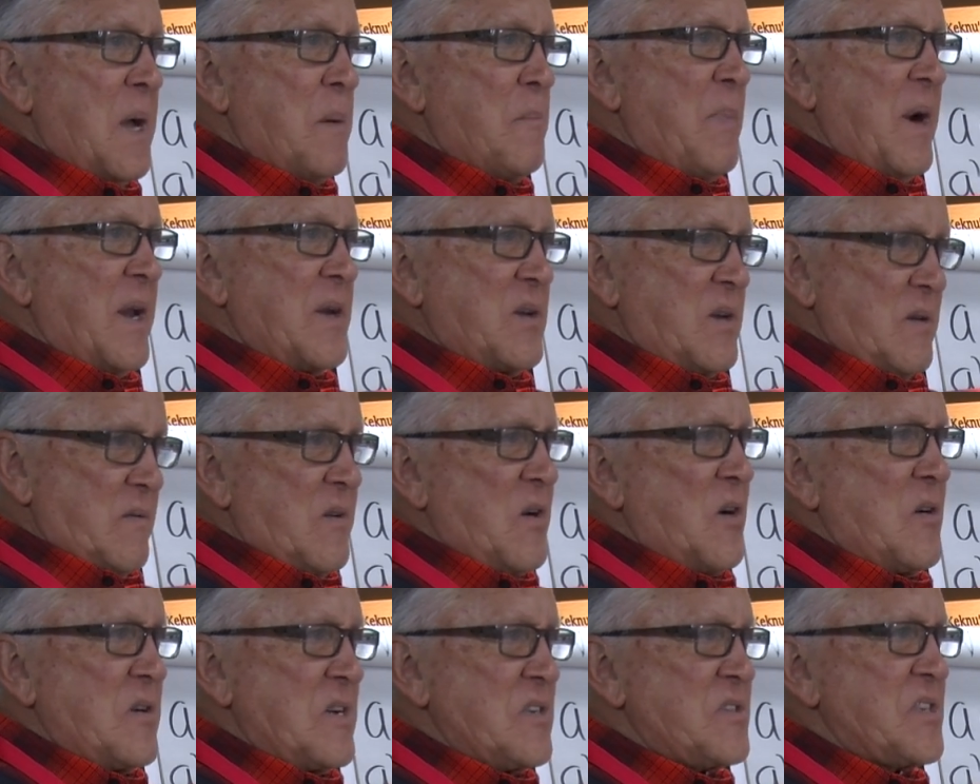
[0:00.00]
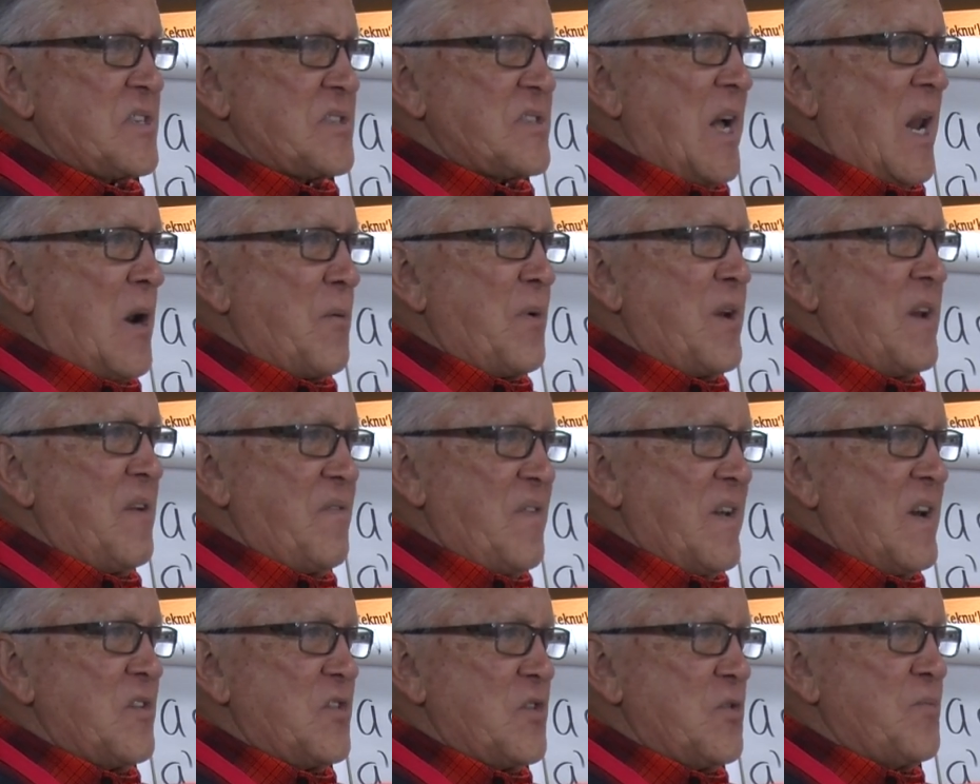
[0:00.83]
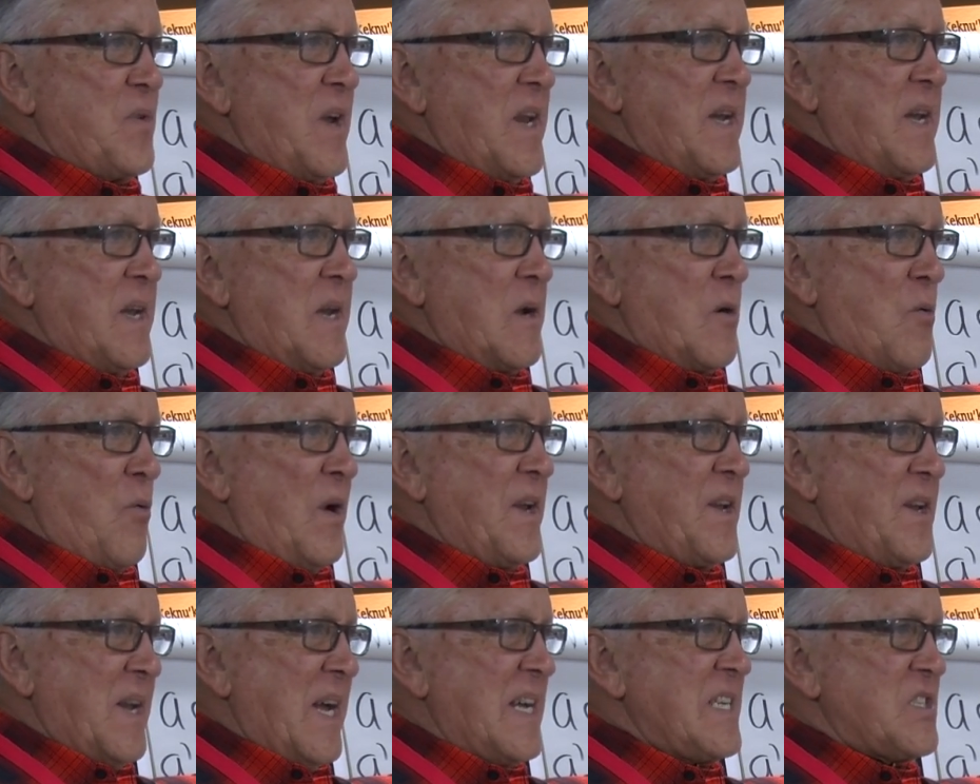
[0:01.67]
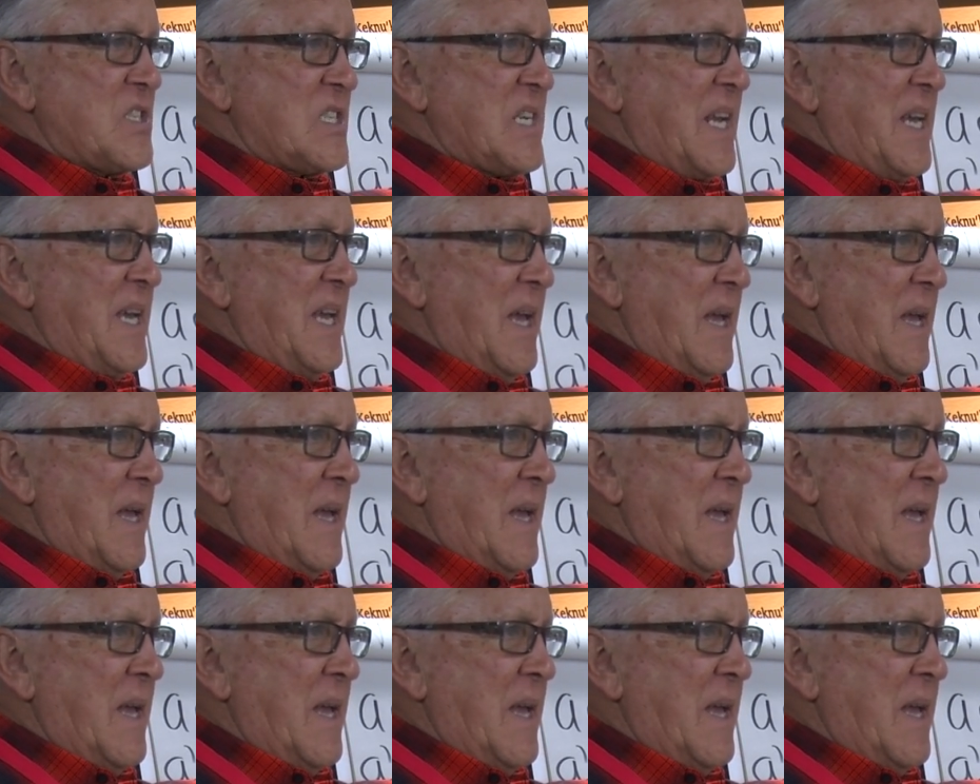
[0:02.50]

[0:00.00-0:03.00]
But Curtis has already filled you in quite nicely